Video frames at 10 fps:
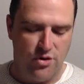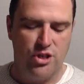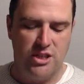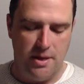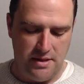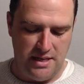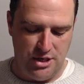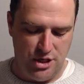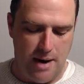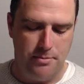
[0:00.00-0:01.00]
1
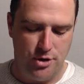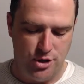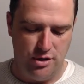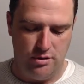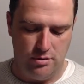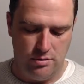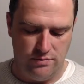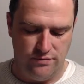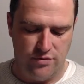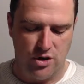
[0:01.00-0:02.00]
Timothy chapter 2,
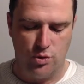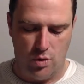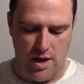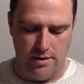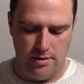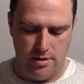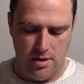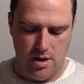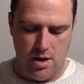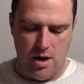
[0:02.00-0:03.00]
verse 1.
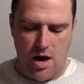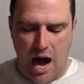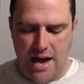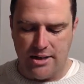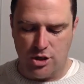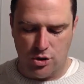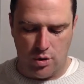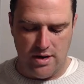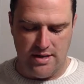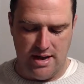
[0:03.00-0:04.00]
I
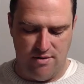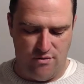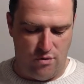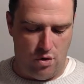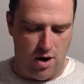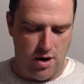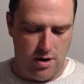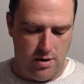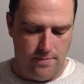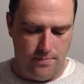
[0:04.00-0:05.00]
exhort,
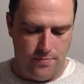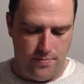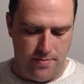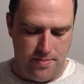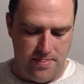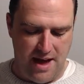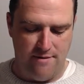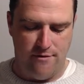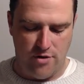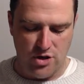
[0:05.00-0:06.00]
therefore,
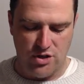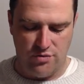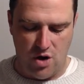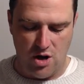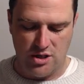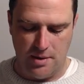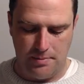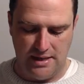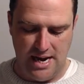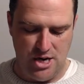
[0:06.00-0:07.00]
that first of all
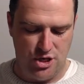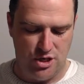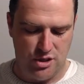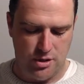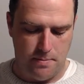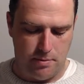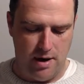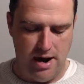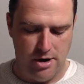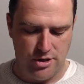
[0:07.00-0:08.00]
supplications,
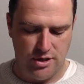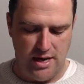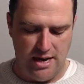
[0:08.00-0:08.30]
prayers,